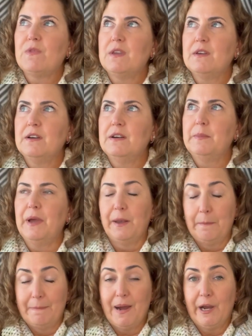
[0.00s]

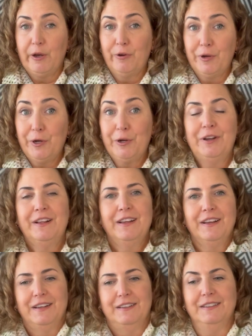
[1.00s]
admirer,
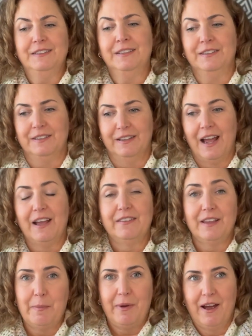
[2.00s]
as
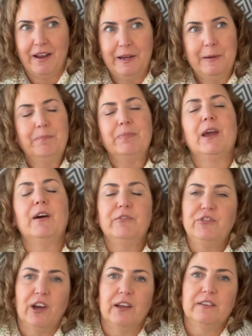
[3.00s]
am I, of
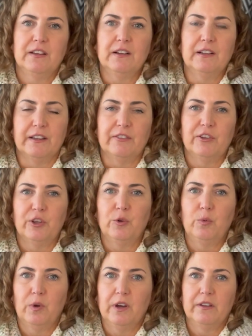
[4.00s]
John Douglas, who
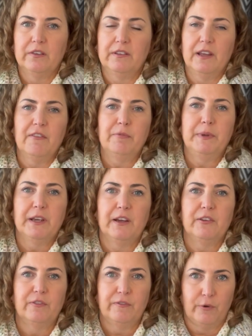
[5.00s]
was the
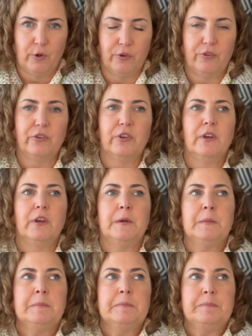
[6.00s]
FBI's first
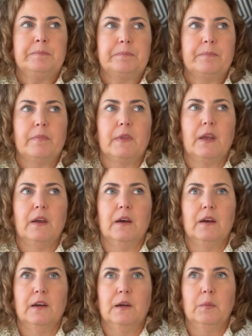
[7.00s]

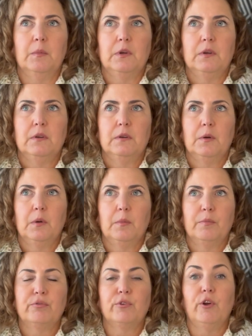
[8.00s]

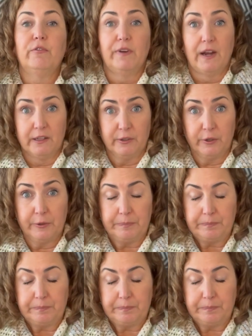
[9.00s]
profiler,